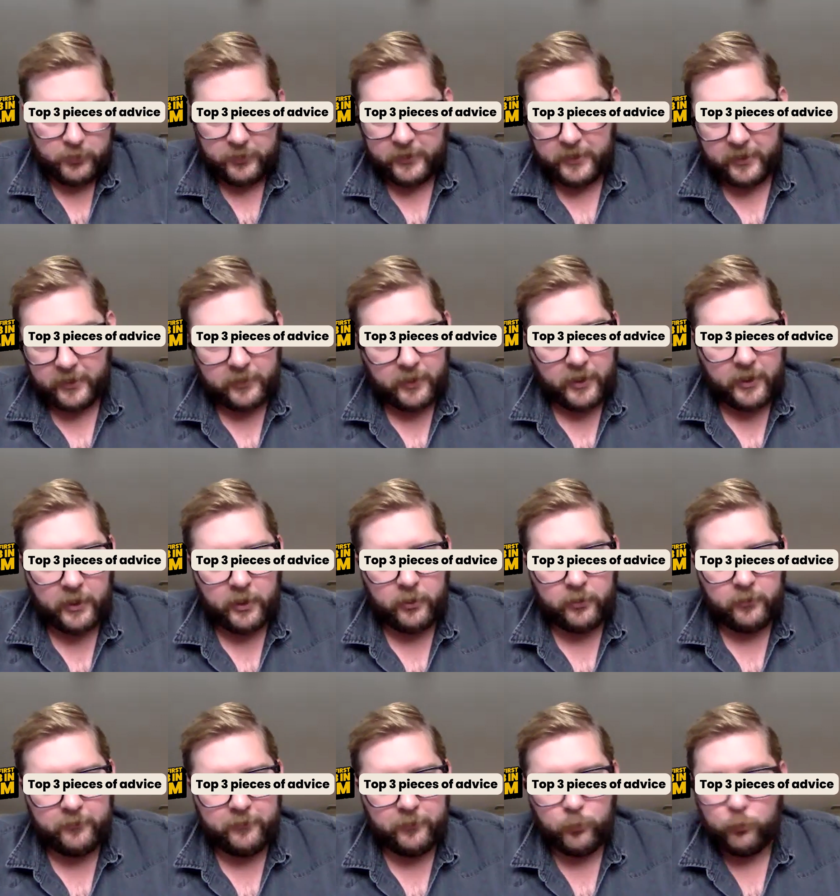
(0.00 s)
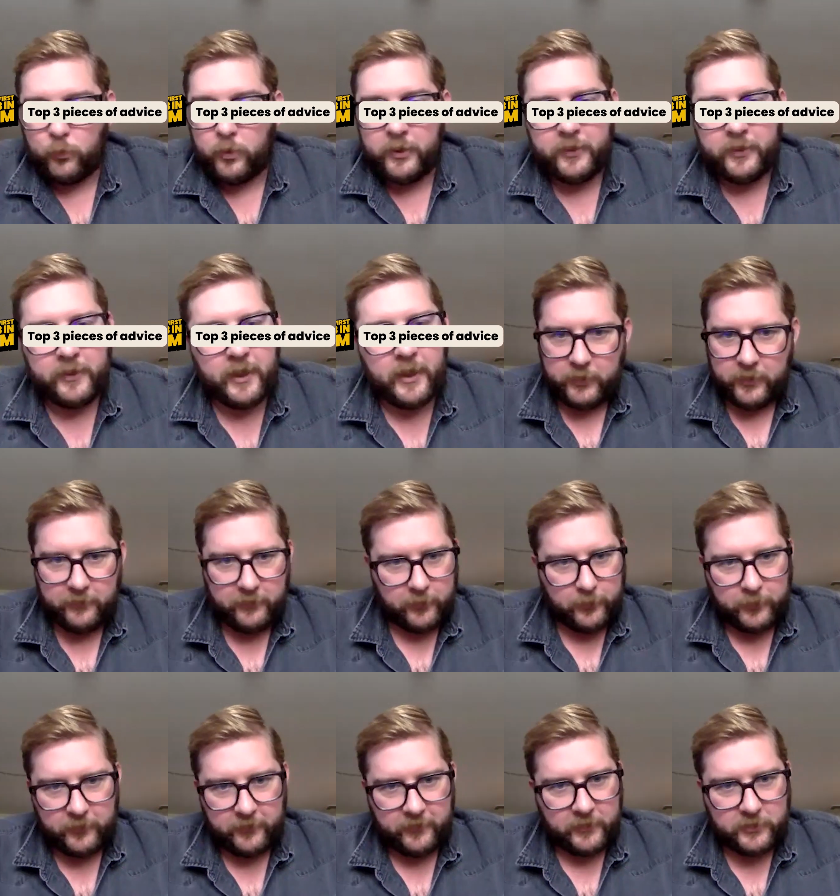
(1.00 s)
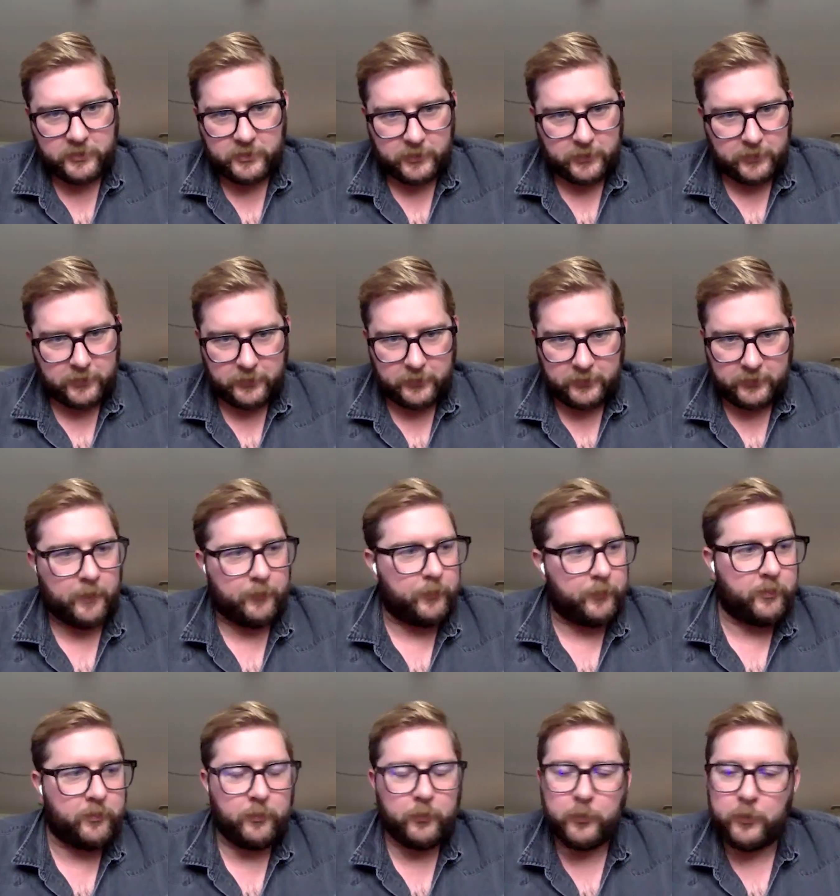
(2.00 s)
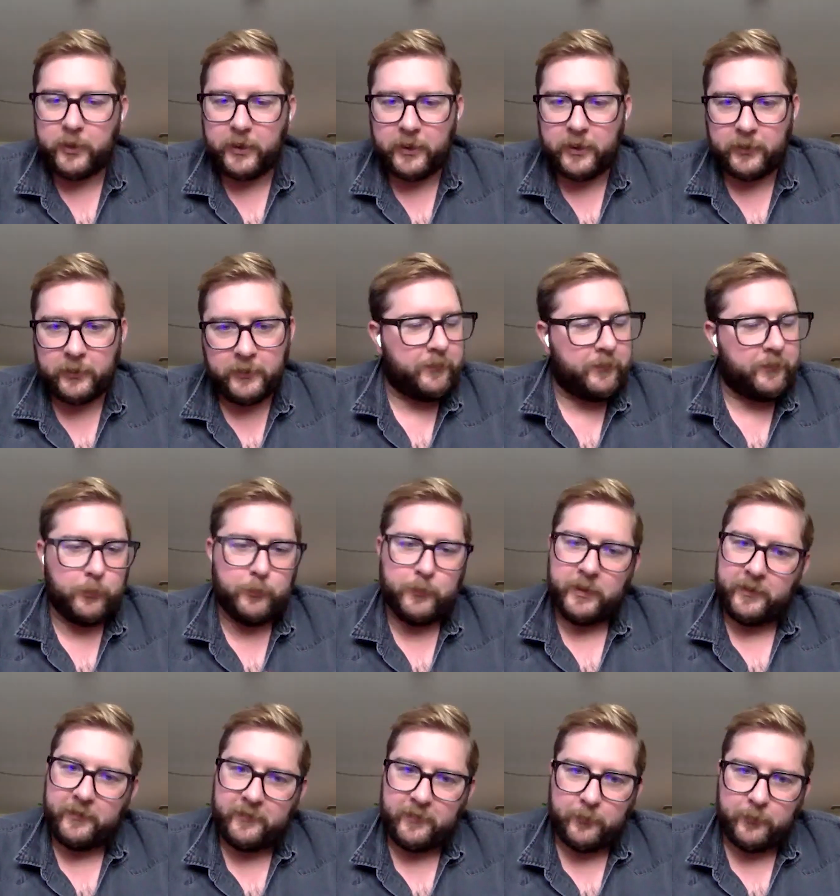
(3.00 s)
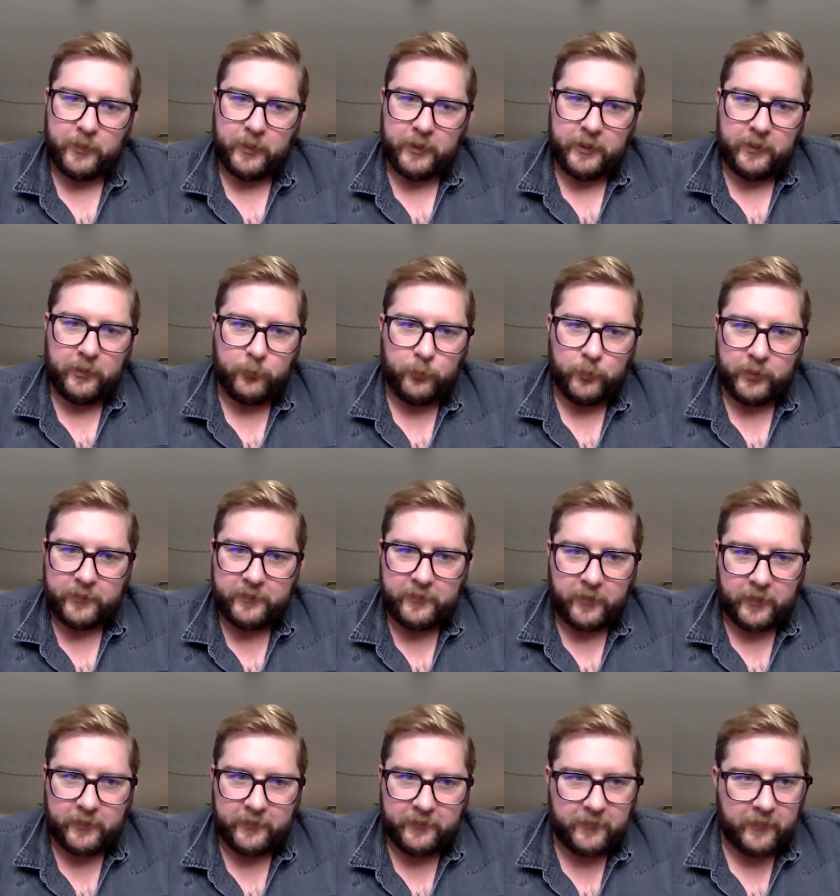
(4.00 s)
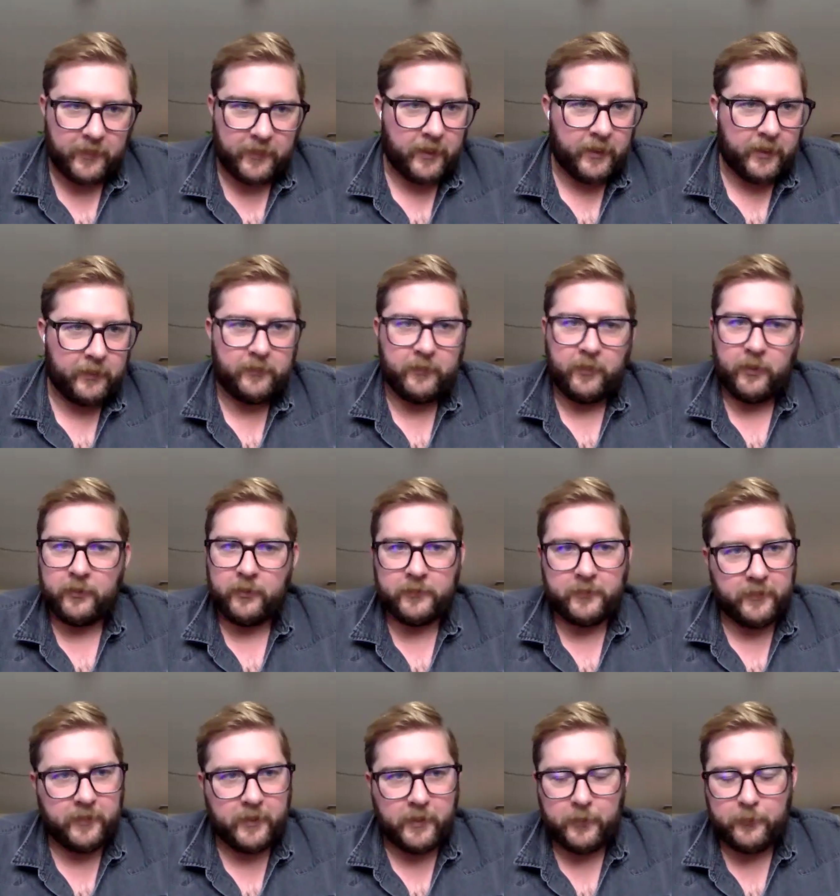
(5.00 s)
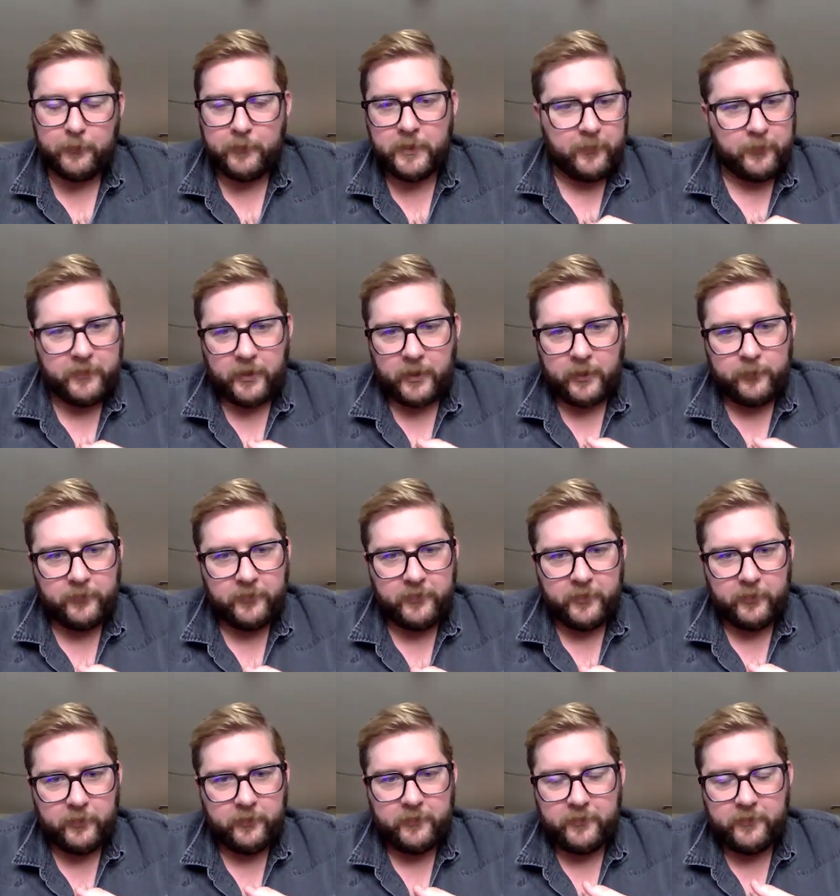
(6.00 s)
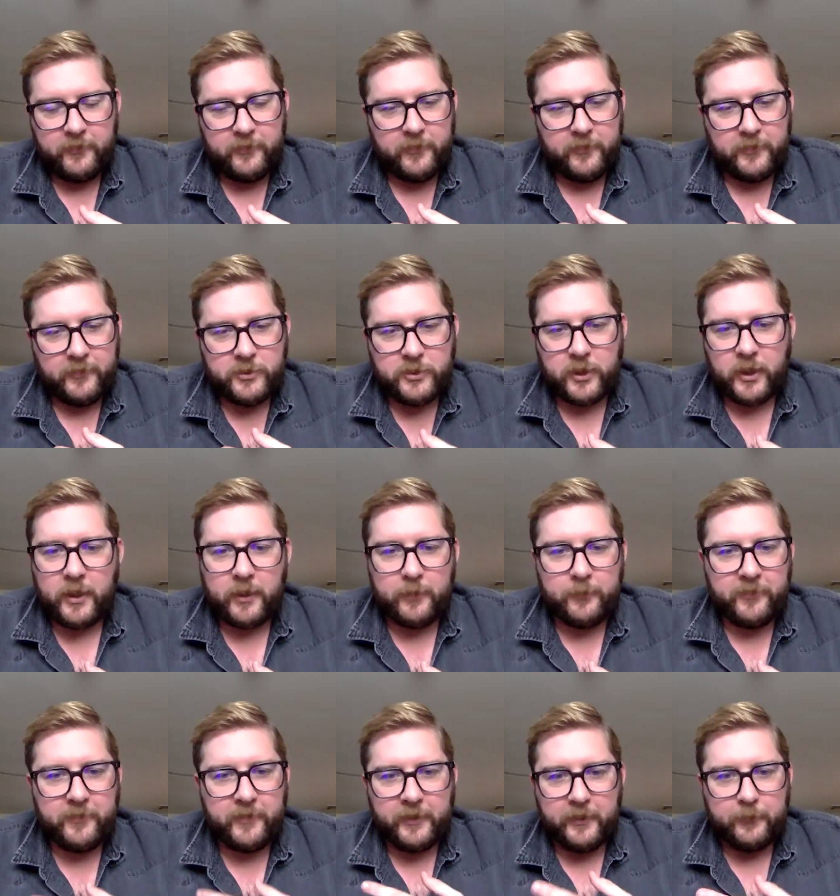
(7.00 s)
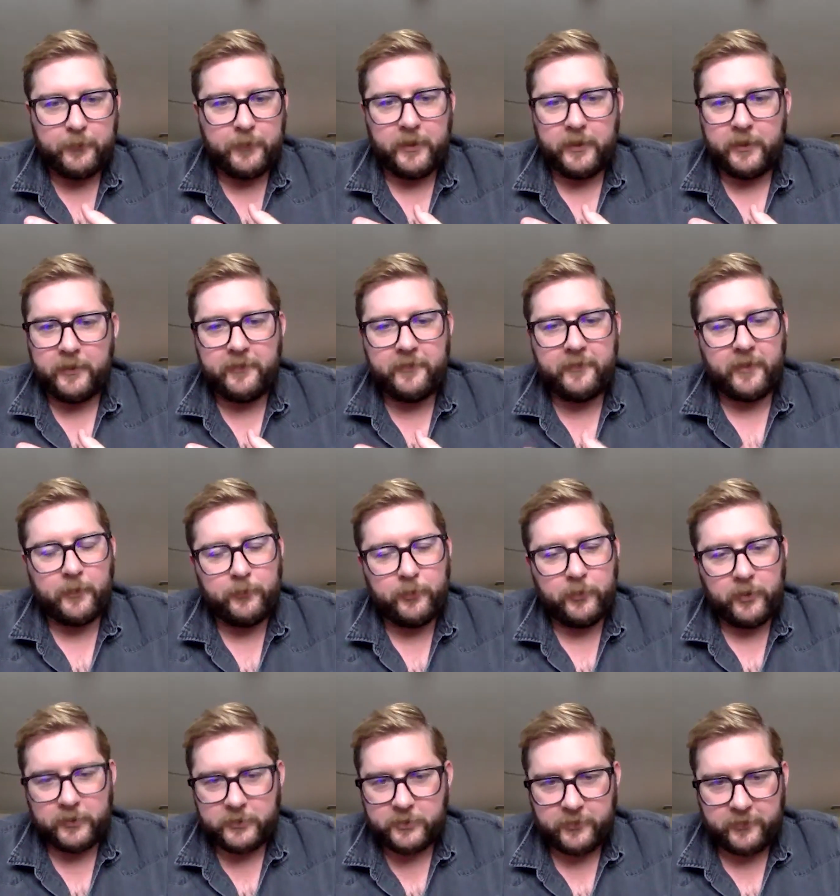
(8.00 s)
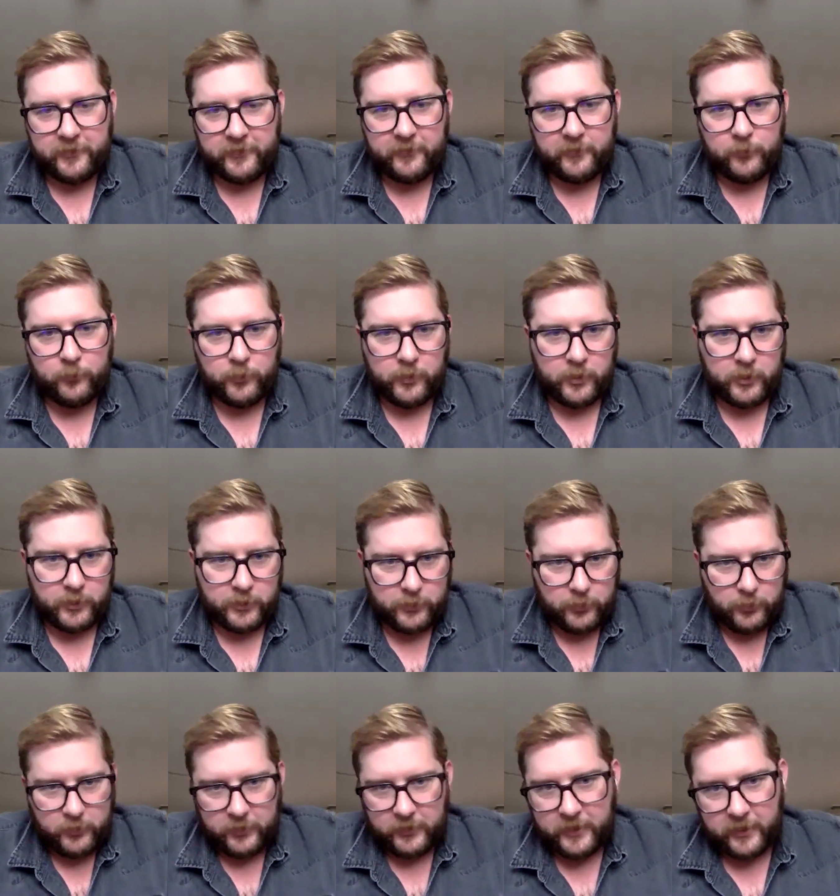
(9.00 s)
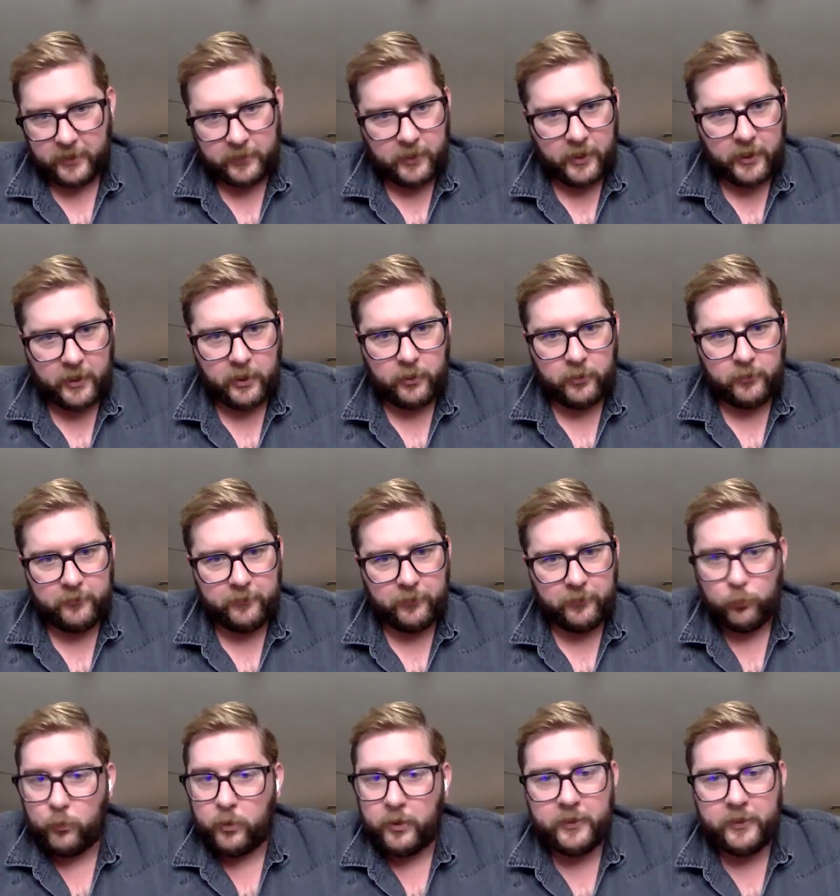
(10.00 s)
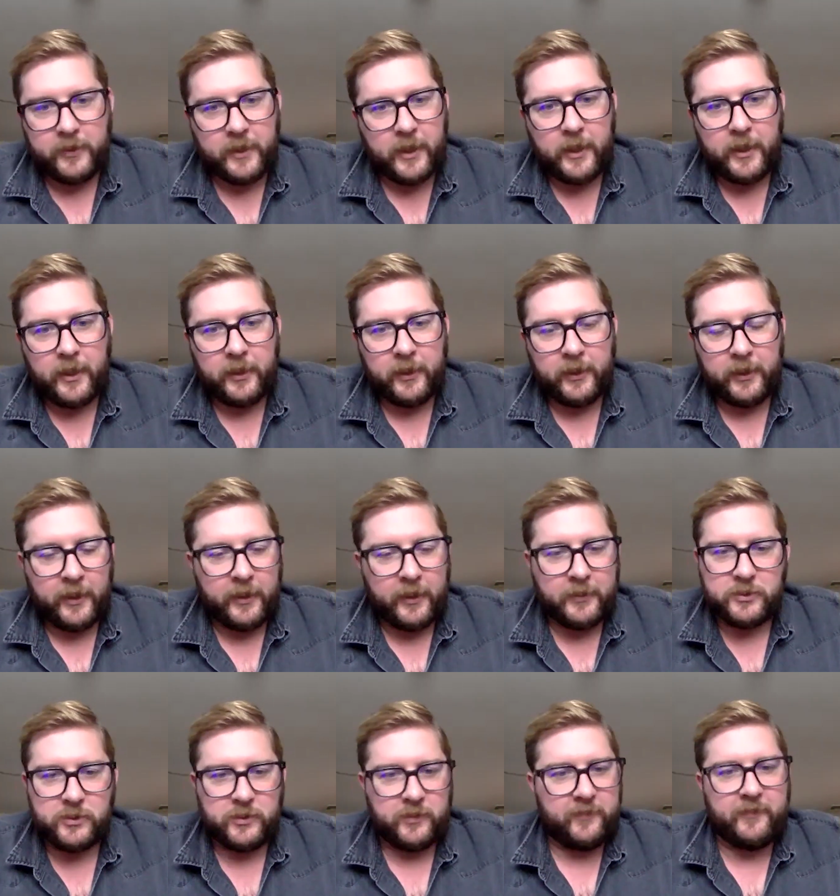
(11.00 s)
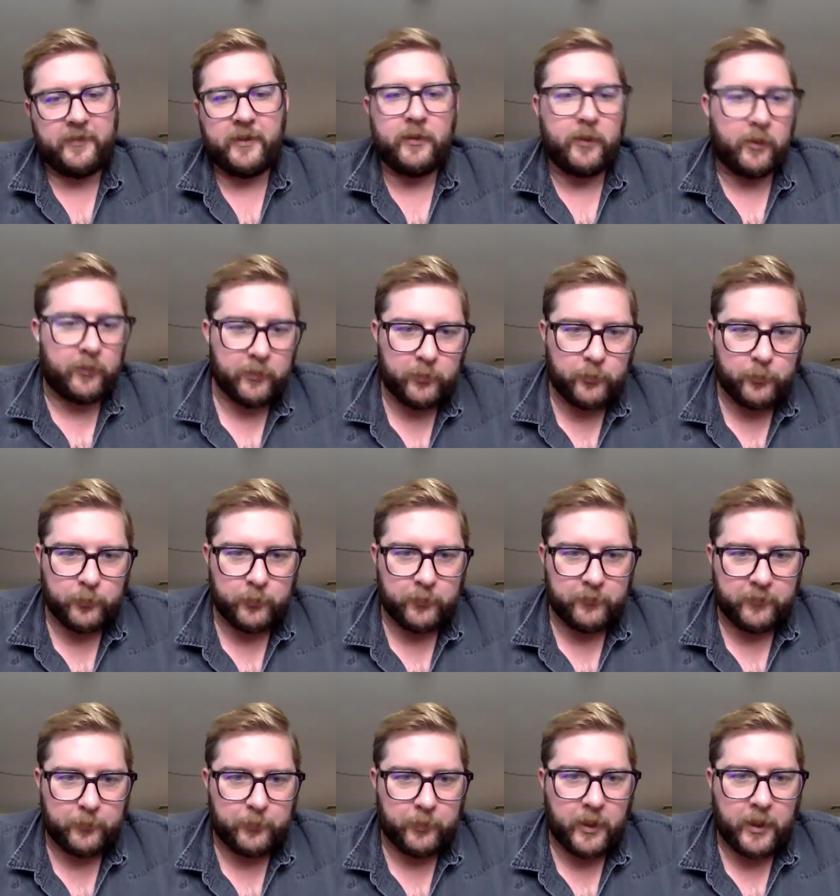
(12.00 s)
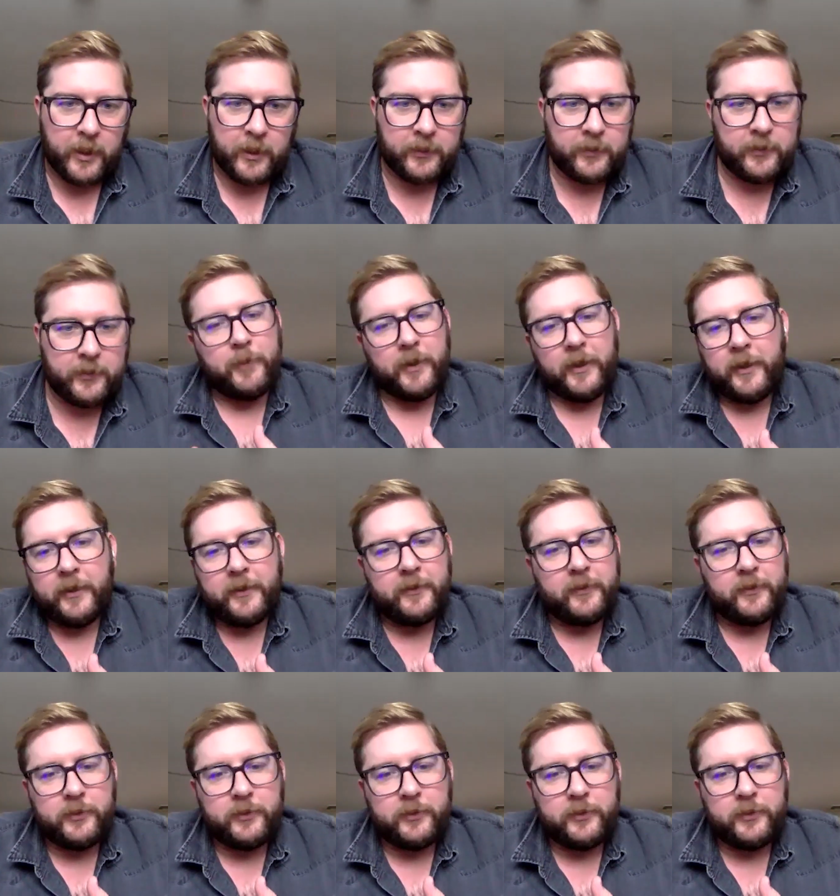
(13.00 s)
Just be willing to take whatever position opportunity. If you meet somebody that works on a set, talk to them. Sometimes there's jobs like being a set production assistant where you could get hired for one day and just stand on the corner of a block, but